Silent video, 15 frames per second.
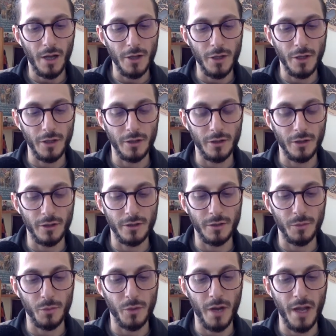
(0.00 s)
You can learn
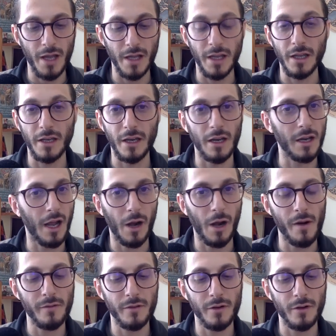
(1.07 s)
to pray in
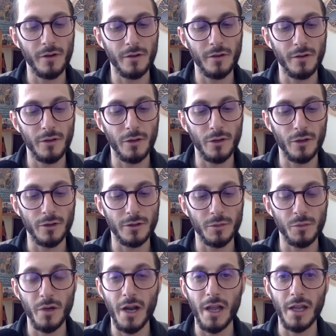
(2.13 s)
however you learn
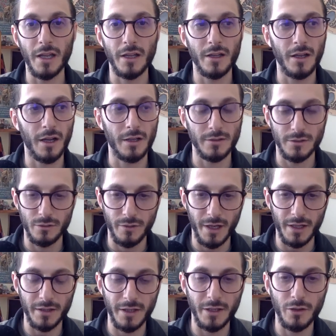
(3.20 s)
to pray,
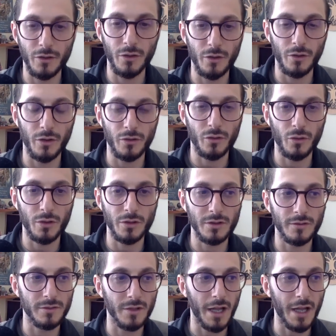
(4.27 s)
directly to the
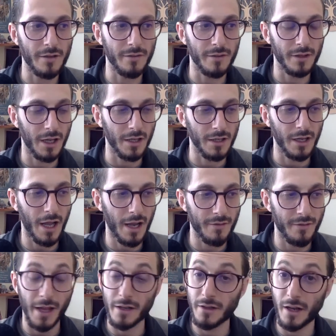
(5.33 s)
source of life, and you
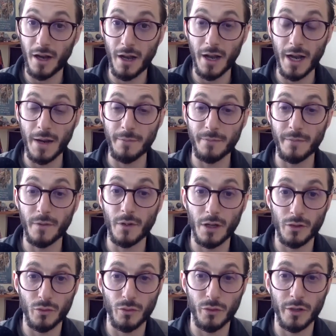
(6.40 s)
have that time
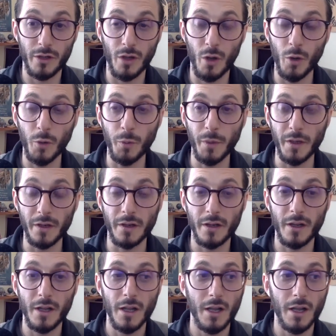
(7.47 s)
that's real open,